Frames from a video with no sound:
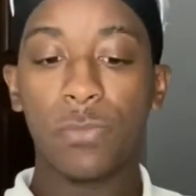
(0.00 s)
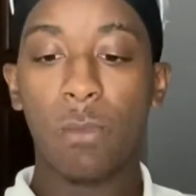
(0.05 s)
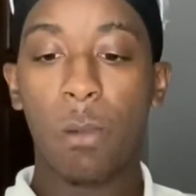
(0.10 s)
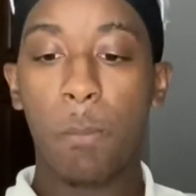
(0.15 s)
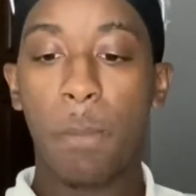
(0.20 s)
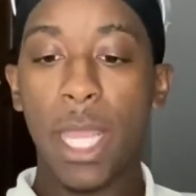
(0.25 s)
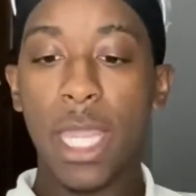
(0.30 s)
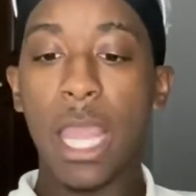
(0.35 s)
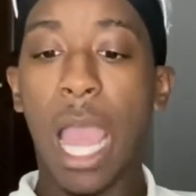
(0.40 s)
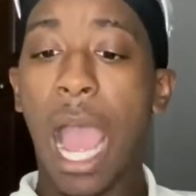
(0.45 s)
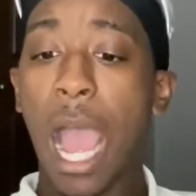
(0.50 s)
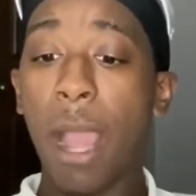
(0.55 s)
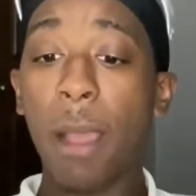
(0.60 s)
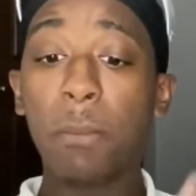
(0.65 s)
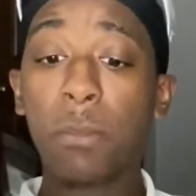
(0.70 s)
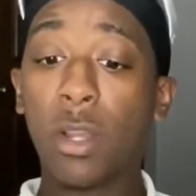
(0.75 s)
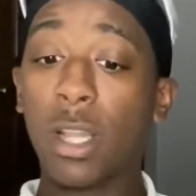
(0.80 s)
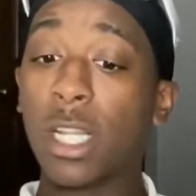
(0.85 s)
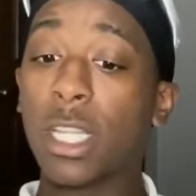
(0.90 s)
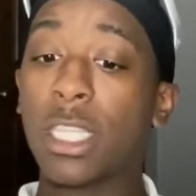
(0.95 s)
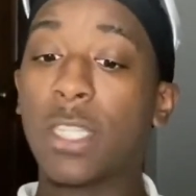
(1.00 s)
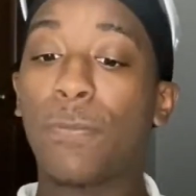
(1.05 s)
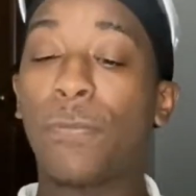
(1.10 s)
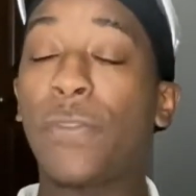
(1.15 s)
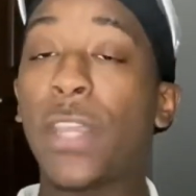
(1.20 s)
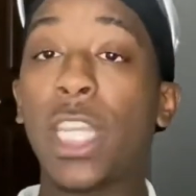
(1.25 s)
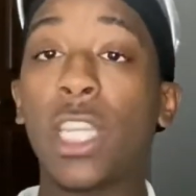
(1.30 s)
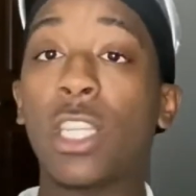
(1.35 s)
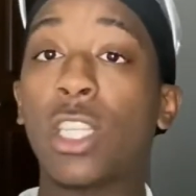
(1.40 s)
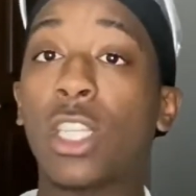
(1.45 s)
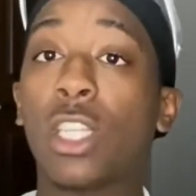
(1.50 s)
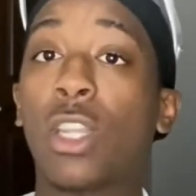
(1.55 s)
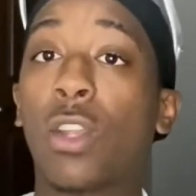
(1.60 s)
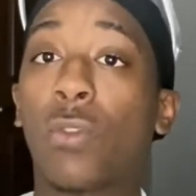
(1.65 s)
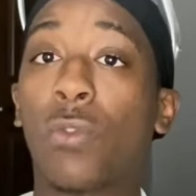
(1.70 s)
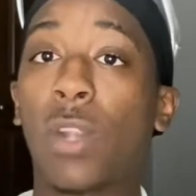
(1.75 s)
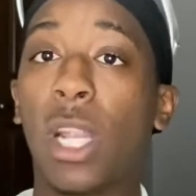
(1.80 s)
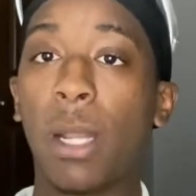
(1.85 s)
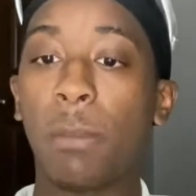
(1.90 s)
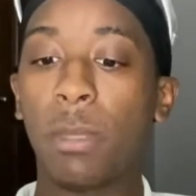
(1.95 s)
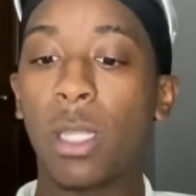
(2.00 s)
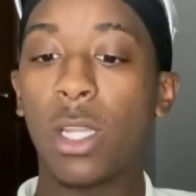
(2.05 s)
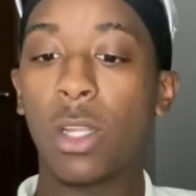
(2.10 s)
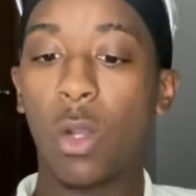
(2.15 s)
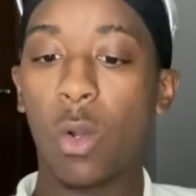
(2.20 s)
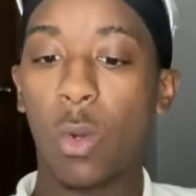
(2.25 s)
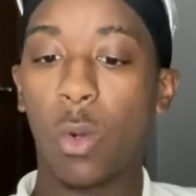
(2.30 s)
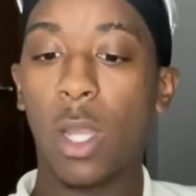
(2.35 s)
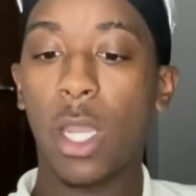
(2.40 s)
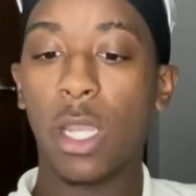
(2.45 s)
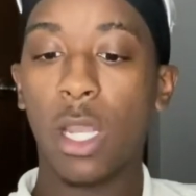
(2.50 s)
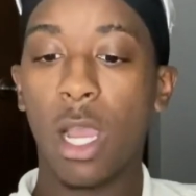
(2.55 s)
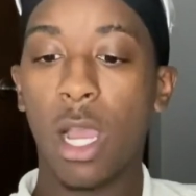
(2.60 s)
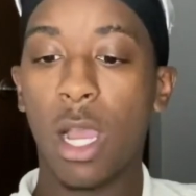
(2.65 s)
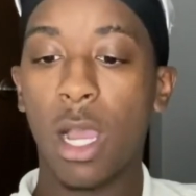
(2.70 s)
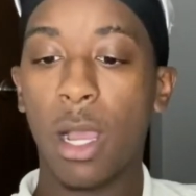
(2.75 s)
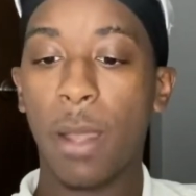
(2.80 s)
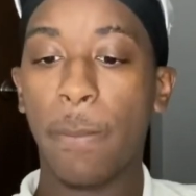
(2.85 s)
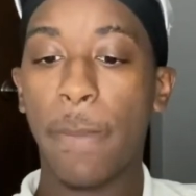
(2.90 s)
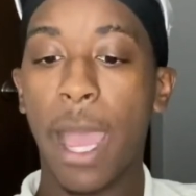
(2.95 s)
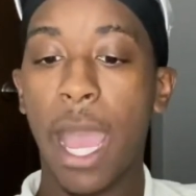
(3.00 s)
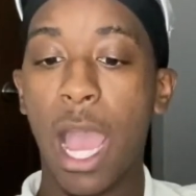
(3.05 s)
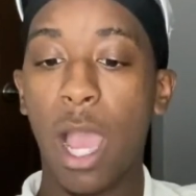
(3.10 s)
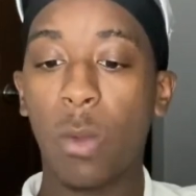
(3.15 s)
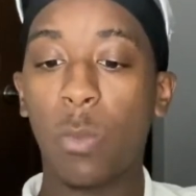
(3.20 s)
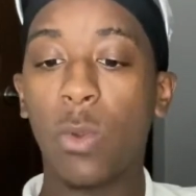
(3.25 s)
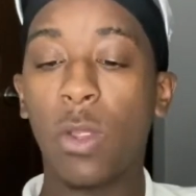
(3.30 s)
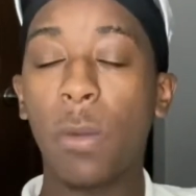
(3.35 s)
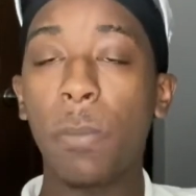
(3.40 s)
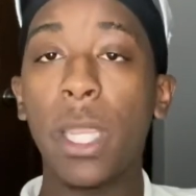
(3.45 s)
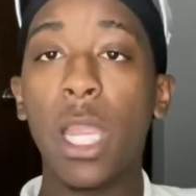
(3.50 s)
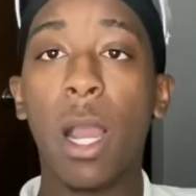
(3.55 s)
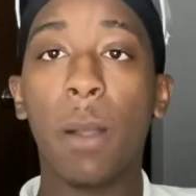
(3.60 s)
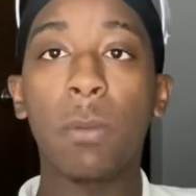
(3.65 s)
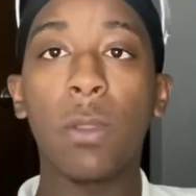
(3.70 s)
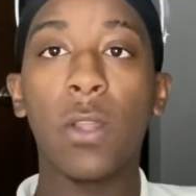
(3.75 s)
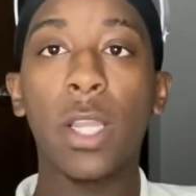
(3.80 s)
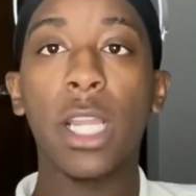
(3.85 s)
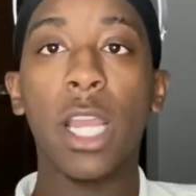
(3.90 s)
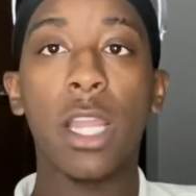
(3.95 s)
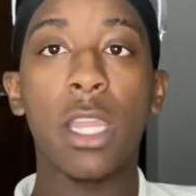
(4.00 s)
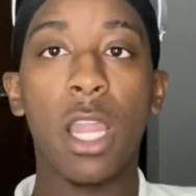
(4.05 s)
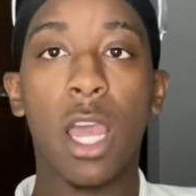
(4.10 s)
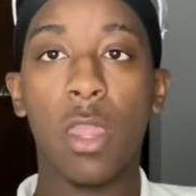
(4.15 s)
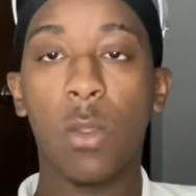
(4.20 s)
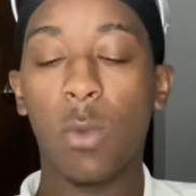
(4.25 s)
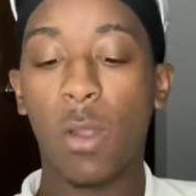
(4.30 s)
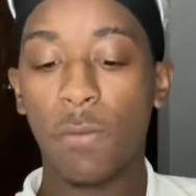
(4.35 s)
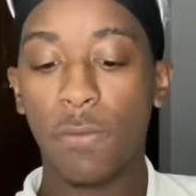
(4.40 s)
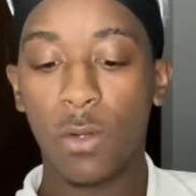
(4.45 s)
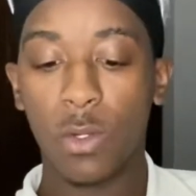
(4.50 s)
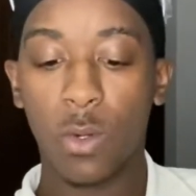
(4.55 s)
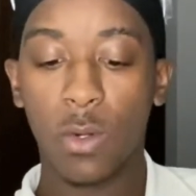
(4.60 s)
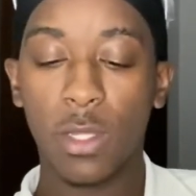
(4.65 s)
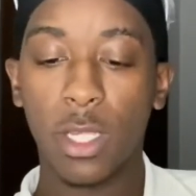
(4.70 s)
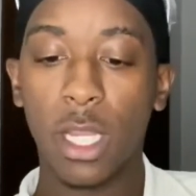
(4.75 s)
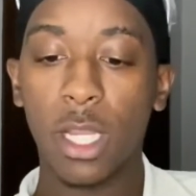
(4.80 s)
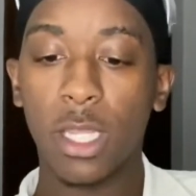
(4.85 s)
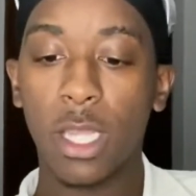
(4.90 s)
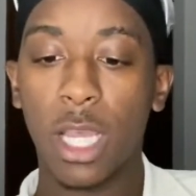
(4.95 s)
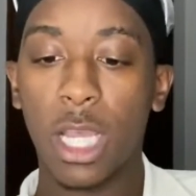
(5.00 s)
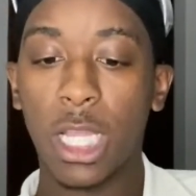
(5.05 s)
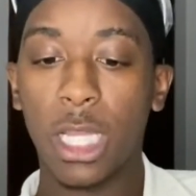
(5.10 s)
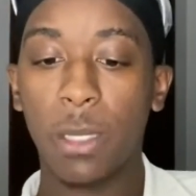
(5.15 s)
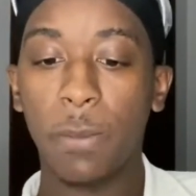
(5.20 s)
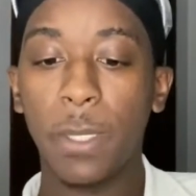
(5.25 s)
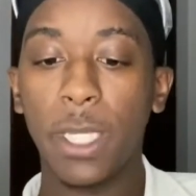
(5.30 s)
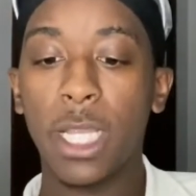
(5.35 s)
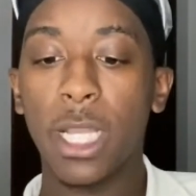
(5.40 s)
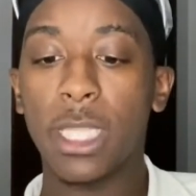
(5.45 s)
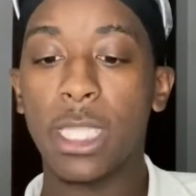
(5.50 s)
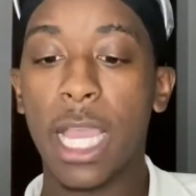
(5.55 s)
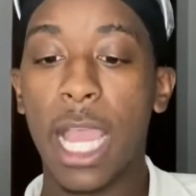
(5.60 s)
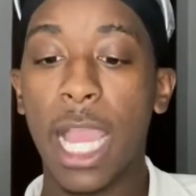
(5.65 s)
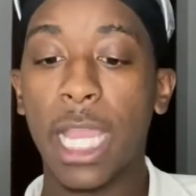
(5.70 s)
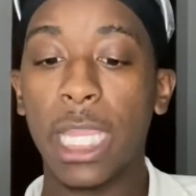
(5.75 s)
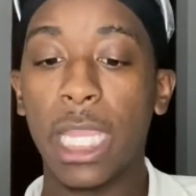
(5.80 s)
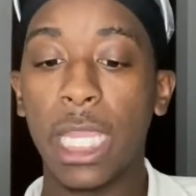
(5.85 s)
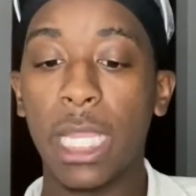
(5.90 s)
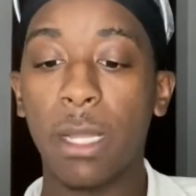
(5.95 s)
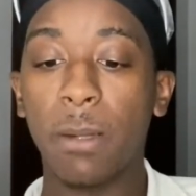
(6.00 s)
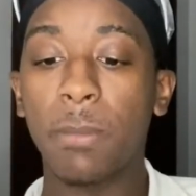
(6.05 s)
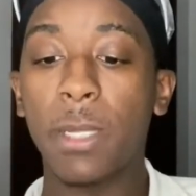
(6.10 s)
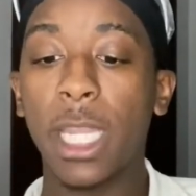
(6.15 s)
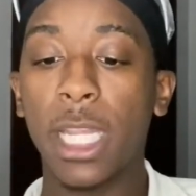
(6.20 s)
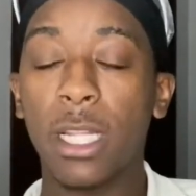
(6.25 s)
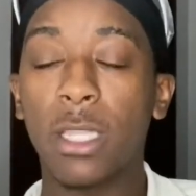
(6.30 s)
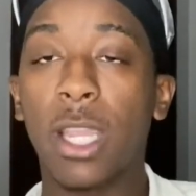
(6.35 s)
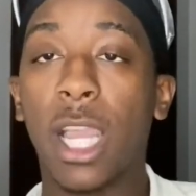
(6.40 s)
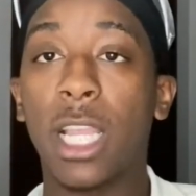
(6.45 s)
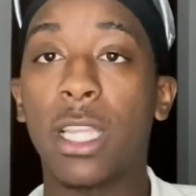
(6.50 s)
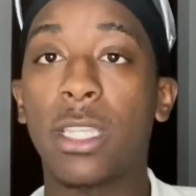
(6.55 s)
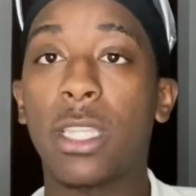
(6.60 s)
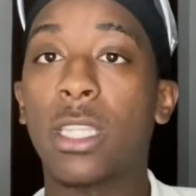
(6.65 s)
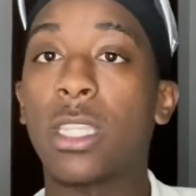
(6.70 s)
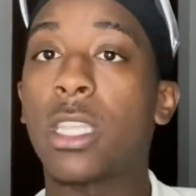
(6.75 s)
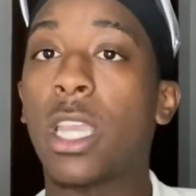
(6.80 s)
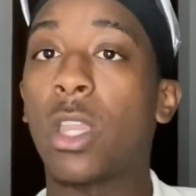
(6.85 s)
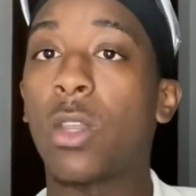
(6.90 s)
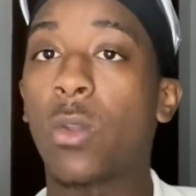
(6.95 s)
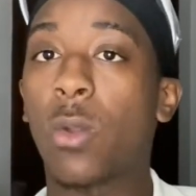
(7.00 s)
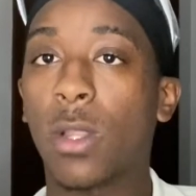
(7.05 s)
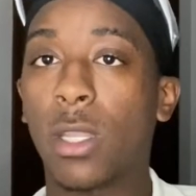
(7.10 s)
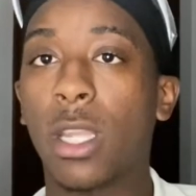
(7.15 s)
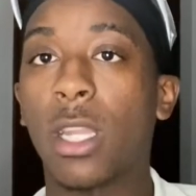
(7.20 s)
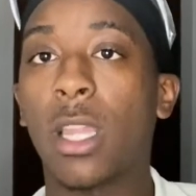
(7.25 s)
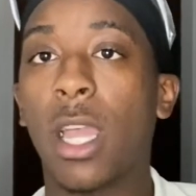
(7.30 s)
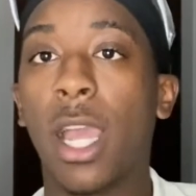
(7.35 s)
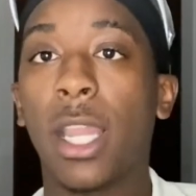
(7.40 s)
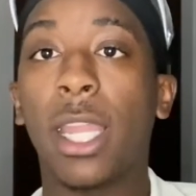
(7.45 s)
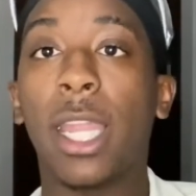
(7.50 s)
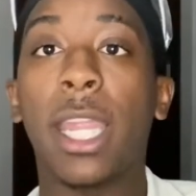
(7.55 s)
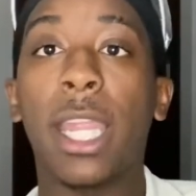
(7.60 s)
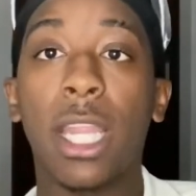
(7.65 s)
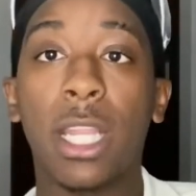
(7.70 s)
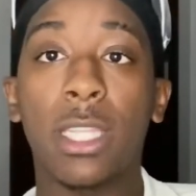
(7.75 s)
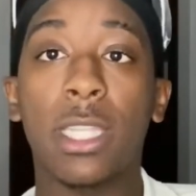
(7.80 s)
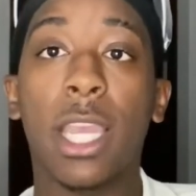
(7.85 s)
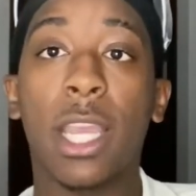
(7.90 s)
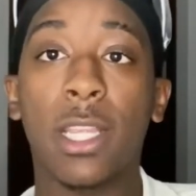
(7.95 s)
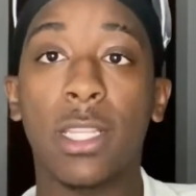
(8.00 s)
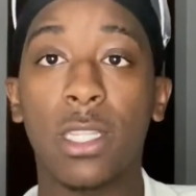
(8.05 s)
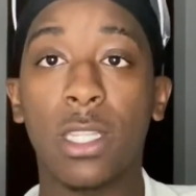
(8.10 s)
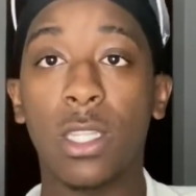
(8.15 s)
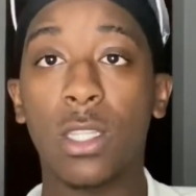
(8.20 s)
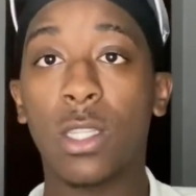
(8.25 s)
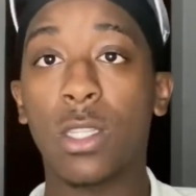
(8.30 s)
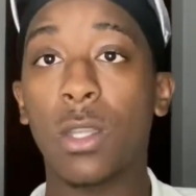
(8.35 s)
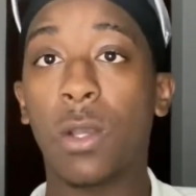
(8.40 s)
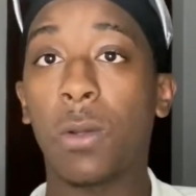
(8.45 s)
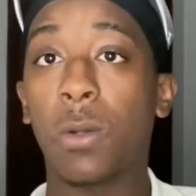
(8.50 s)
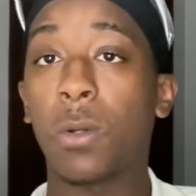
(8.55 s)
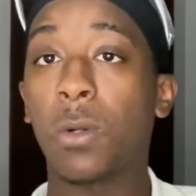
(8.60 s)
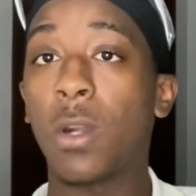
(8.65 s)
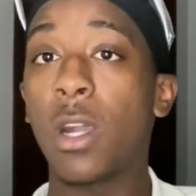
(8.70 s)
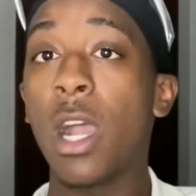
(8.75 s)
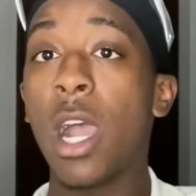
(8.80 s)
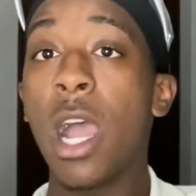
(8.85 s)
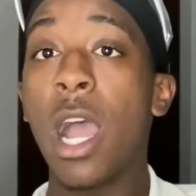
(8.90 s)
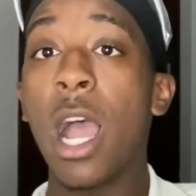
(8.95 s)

But I'm going to finish rambling on. I will be uploading another one for North Carolina because I am getting licensed in North Carolina and Texas. So